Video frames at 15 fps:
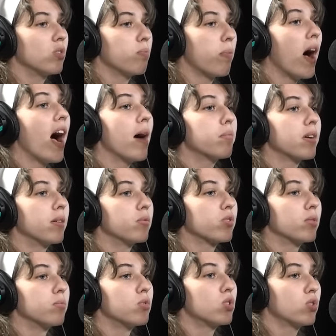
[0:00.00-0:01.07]
pop comes
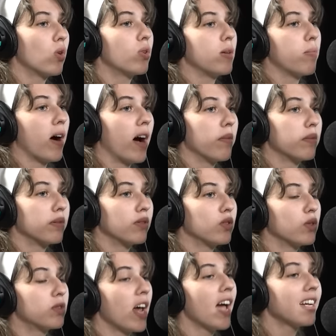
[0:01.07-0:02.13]
from sody pop. So
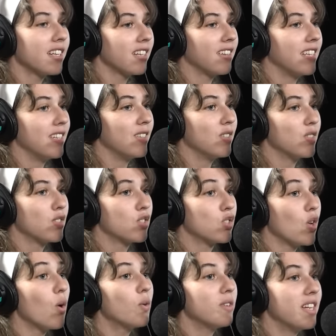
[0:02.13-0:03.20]
technically,
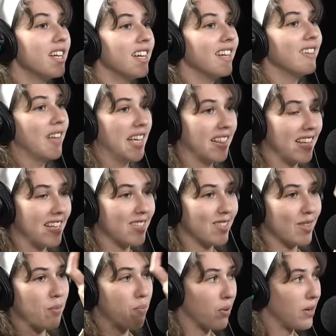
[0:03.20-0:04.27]
sody like is
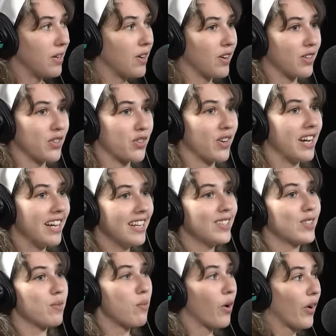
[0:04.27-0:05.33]
the precursor. It is
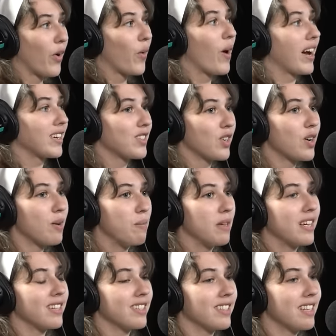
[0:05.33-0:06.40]
the more correct term
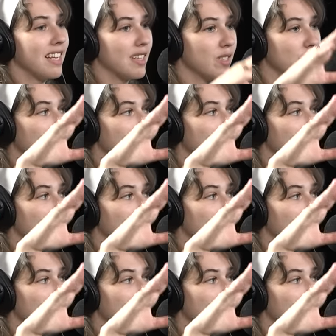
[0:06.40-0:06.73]
because it, it's